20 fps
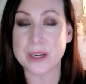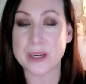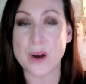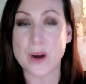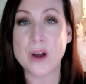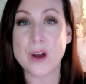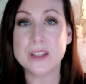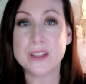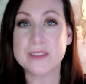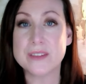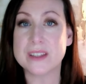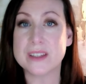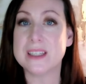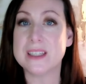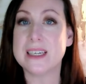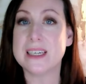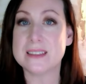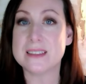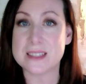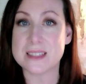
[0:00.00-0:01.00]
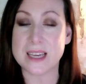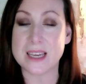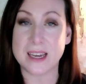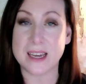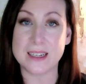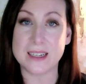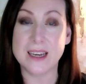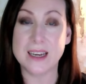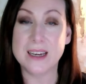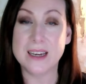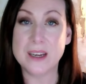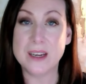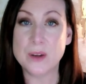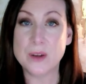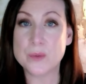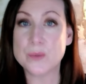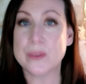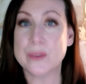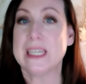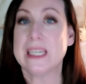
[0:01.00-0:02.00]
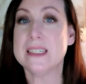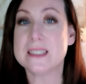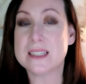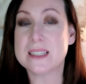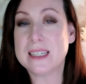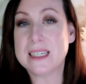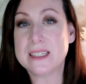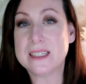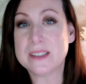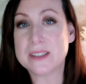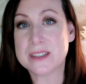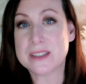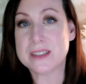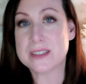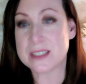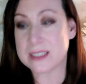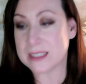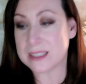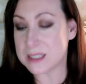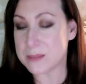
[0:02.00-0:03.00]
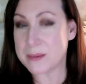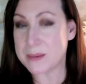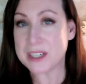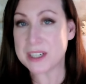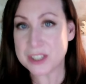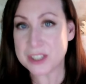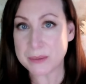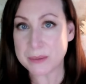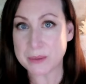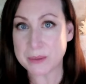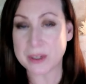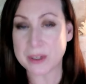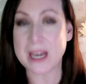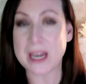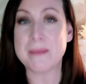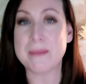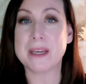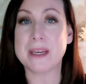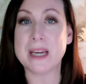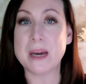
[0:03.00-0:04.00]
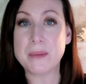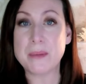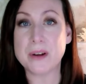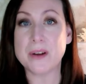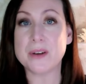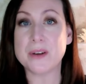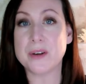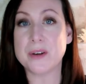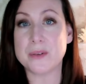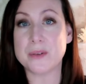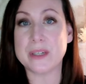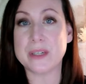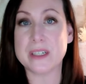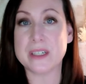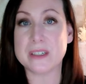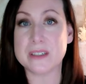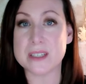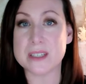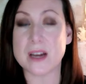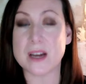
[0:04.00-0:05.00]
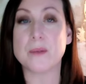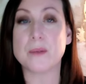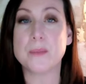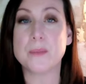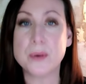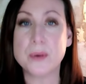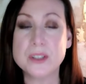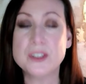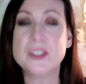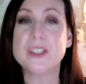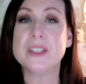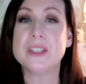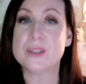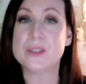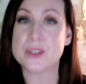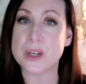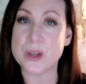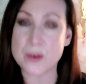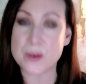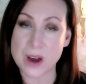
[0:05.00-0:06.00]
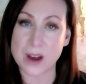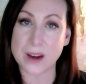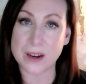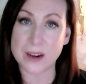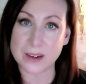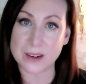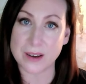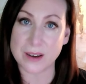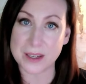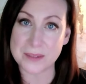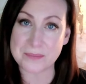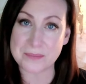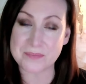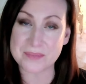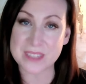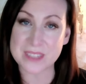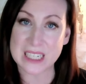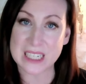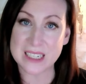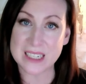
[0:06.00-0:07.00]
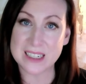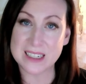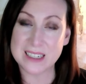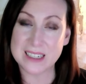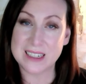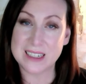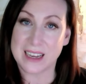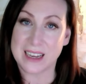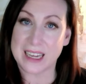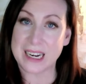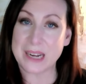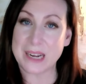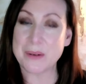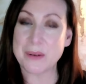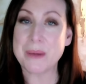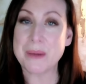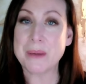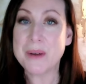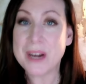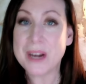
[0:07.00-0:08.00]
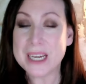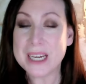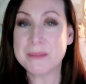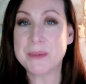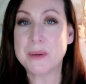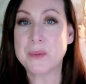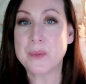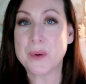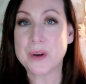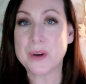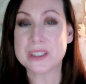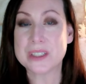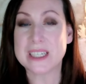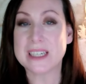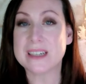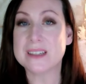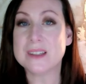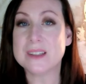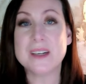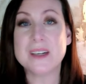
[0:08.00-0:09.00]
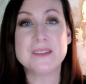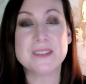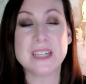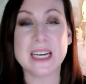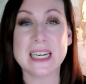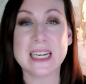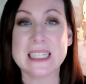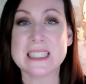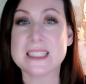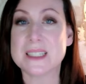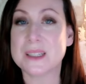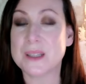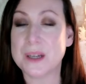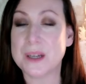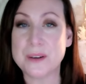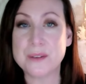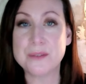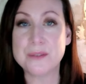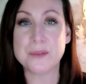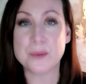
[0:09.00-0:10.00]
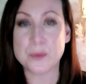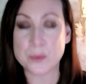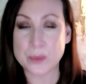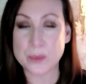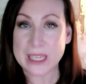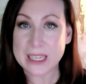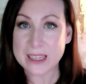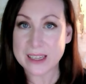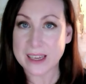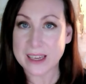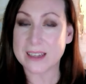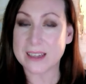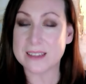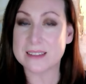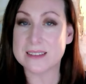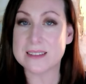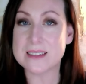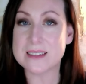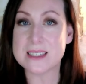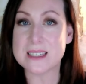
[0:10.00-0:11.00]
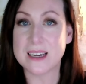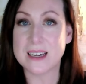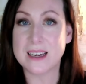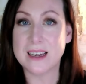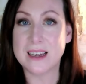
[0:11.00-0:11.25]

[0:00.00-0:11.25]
and all of the things that we as leaders, especially when we're coming up in our careers, are pushing so hard on. And I remember I had been working a lot of nights, a lot of weekends,